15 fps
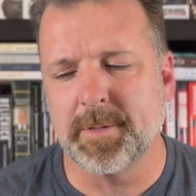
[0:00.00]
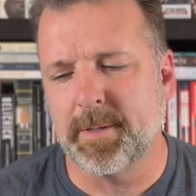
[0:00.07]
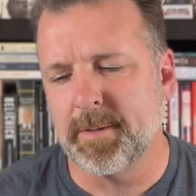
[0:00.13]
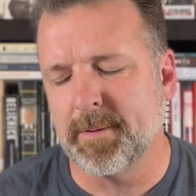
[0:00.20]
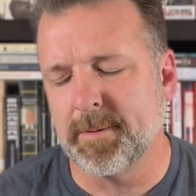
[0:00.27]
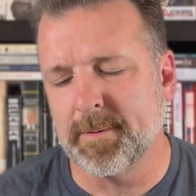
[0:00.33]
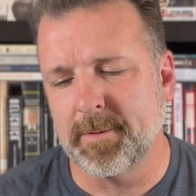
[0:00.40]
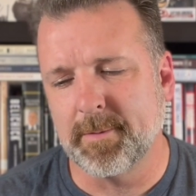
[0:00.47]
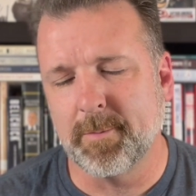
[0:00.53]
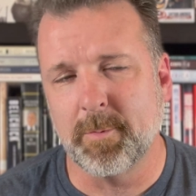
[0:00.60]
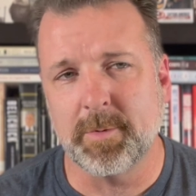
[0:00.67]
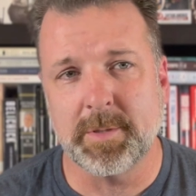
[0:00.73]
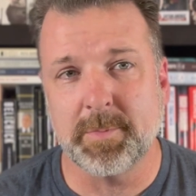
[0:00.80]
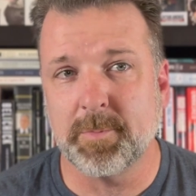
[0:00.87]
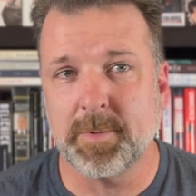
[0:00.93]
And
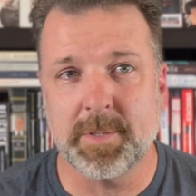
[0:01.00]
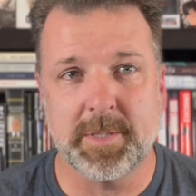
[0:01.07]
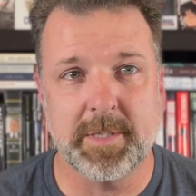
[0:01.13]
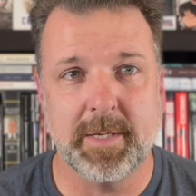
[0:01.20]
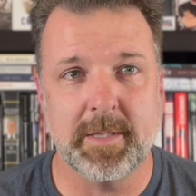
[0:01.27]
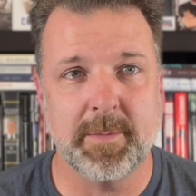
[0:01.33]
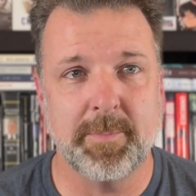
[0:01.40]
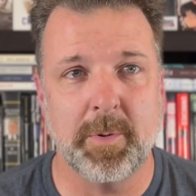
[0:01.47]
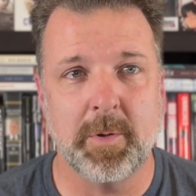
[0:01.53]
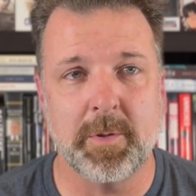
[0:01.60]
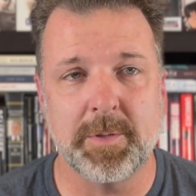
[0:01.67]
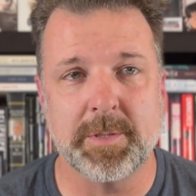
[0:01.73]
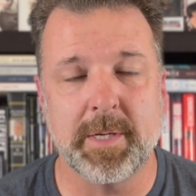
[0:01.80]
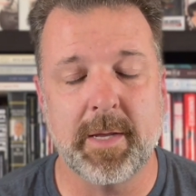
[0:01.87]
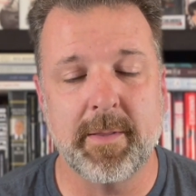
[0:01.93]
we'll see at the
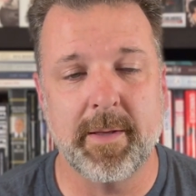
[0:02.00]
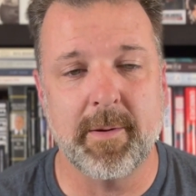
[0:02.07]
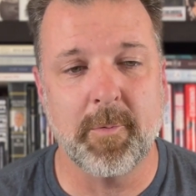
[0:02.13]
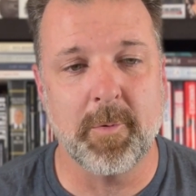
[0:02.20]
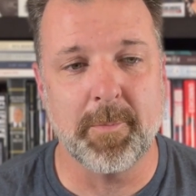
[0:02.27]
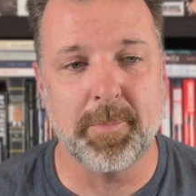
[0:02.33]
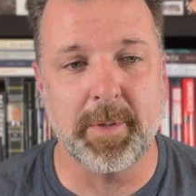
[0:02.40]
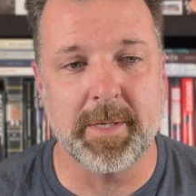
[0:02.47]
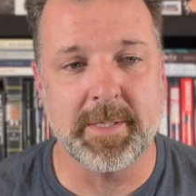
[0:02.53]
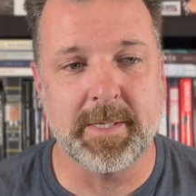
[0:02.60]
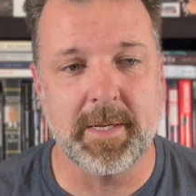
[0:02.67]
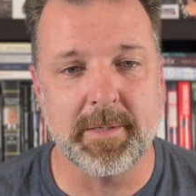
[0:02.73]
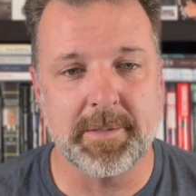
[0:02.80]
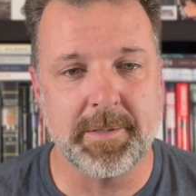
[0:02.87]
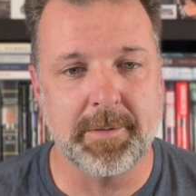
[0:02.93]
polls how that plays
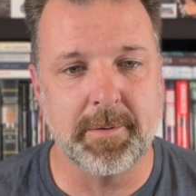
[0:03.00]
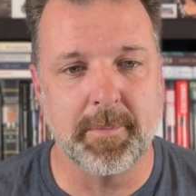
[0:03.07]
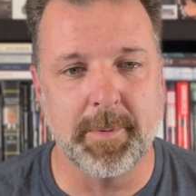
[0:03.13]
out too.